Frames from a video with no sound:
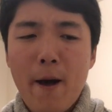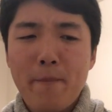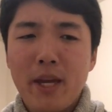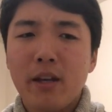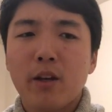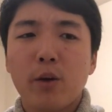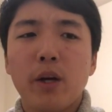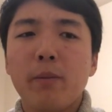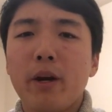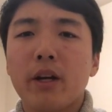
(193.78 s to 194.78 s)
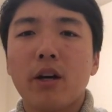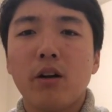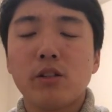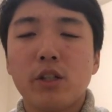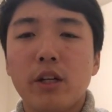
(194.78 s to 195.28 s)
In Korean American
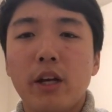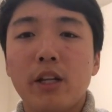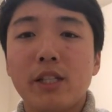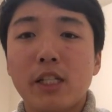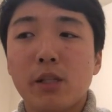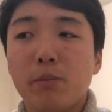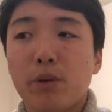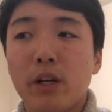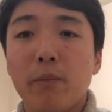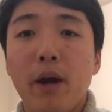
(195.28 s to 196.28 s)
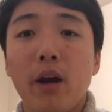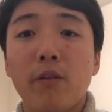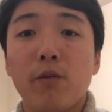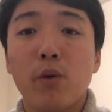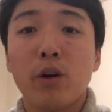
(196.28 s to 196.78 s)
culture, it is actually pretty
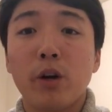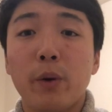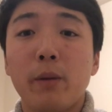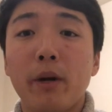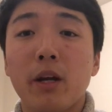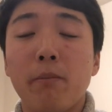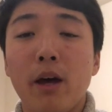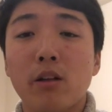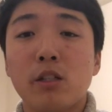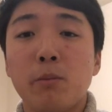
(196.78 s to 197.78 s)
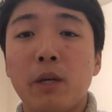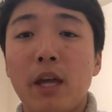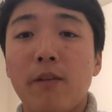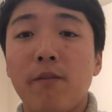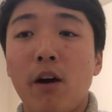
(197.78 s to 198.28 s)
apparent for Korean American males to
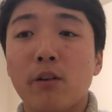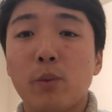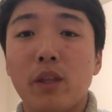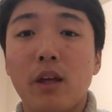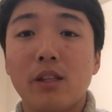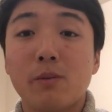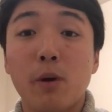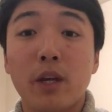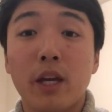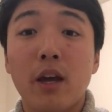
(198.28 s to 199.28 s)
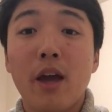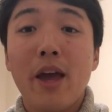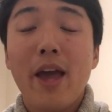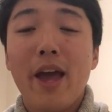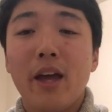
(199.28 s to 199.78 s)
get involved with smoking,
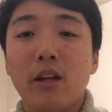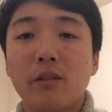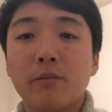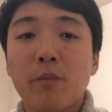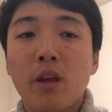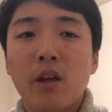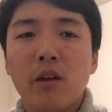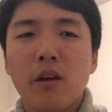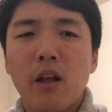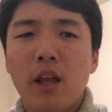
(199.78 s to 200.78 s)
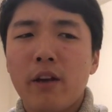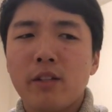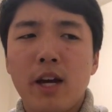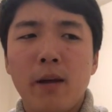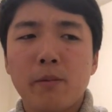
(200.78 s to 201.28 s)
and a lot of
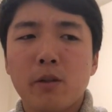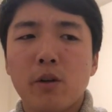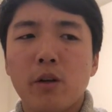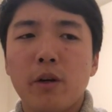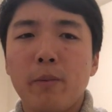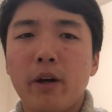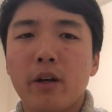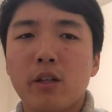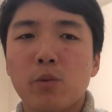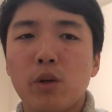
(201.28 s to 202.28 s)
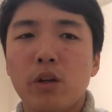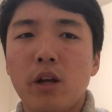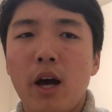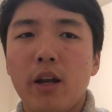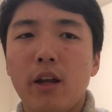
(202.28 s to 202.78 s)
times Korean Americans were
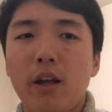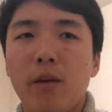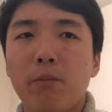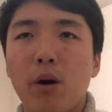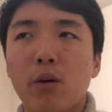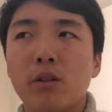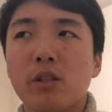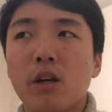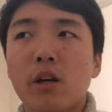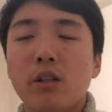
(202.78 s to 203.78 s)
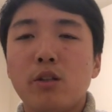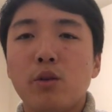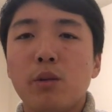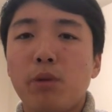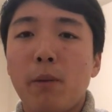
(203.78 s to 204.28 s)
not imposed
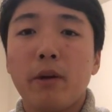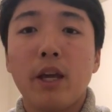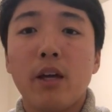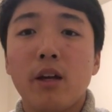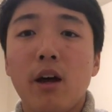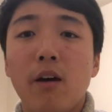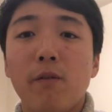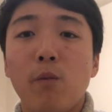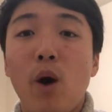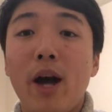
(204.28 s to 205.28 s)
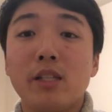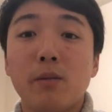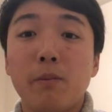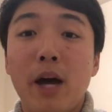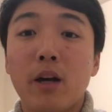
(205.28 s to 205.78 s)
to the propaganda of why
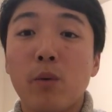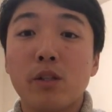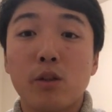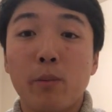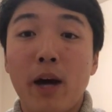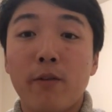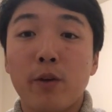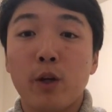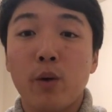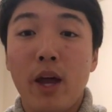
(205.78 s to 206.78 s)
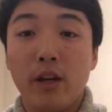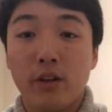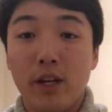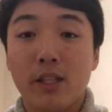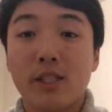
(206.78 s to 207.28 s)
tobacco was so bad for you and your
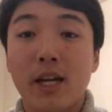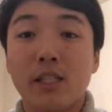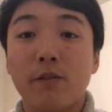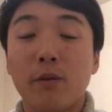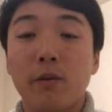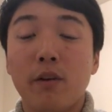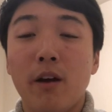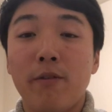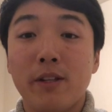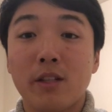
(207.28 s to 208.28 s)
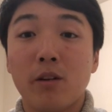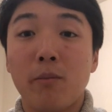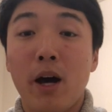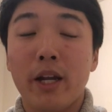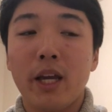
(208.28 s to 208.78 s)
insides of your physical
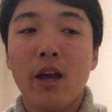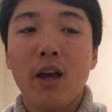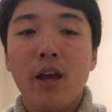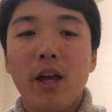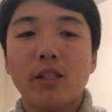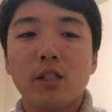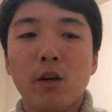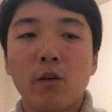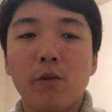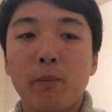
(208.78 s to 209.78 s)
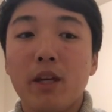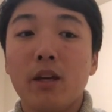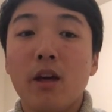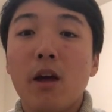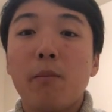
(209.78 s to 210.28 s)
body. And so for me,
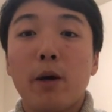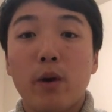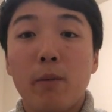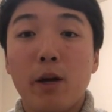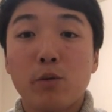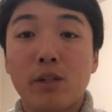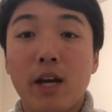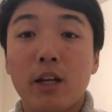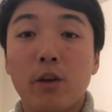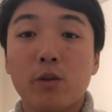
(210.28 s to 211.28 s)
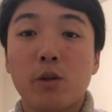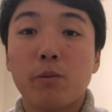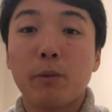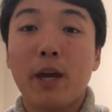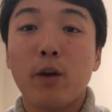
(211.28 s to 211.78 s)
my grandpas were diagnosed
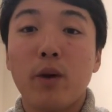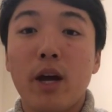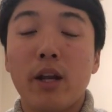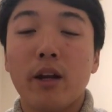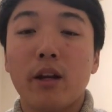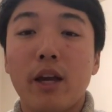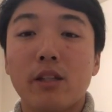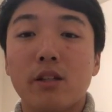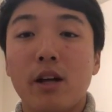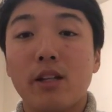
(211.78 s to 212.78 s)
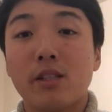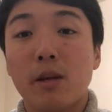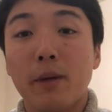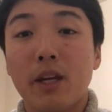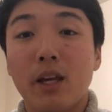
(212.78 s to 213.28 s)
with pancreatic cancer and
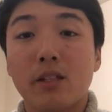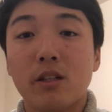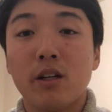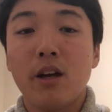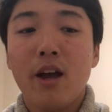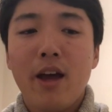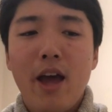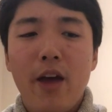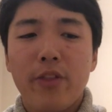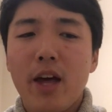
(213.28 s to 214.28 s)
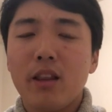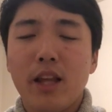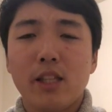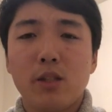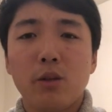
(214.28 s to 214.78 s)
stomach cancer, and that
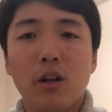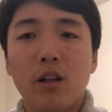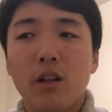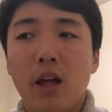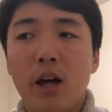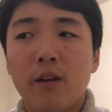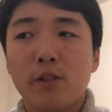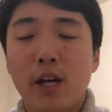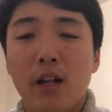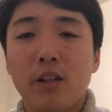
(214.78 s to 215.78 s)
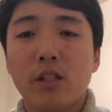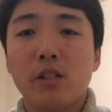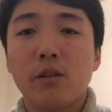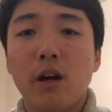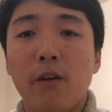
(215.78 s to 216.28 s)
led to a lot of
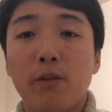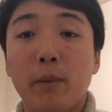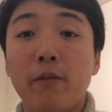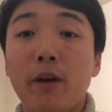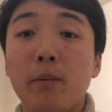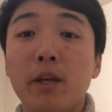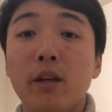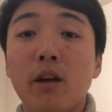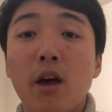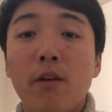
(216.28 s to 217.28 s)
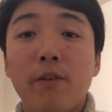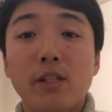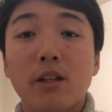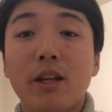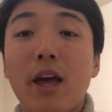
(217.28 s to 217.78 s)
challenges for my family,
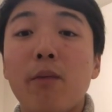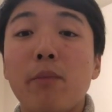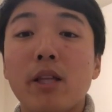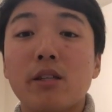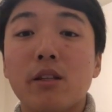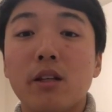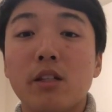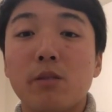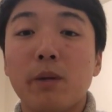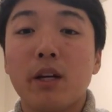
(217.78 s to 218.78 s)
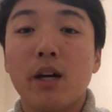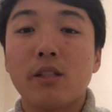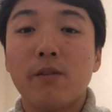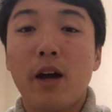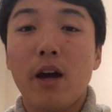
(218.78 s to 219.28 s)
physically and mentally, just because
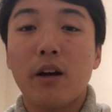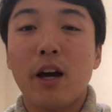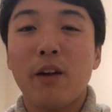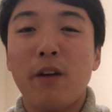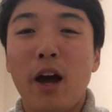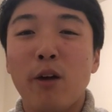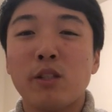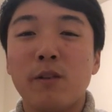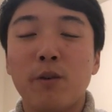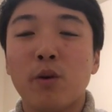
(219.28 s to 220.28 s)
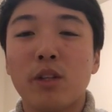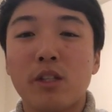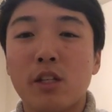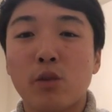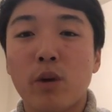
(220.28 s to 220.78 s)
of how difficult the
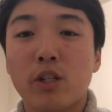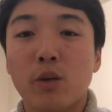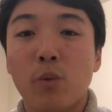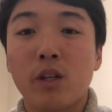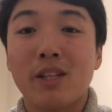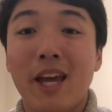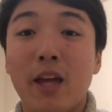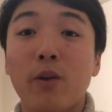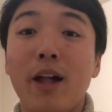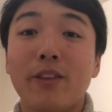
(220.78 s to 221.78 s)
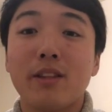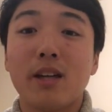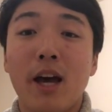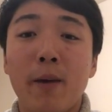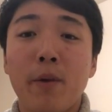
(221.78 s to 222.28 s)
situation was to handle at the
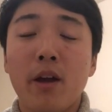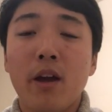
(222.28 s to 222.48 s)
time.